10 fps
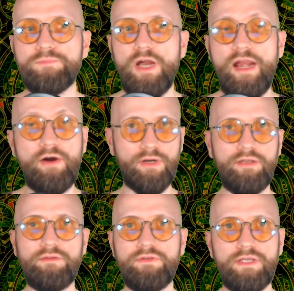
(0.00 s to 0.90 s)

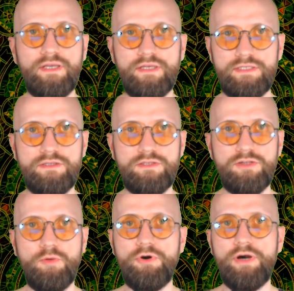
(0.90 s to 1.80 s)
arrogant as the
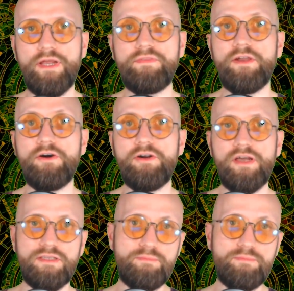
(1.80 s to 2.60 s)
summer, and they are not as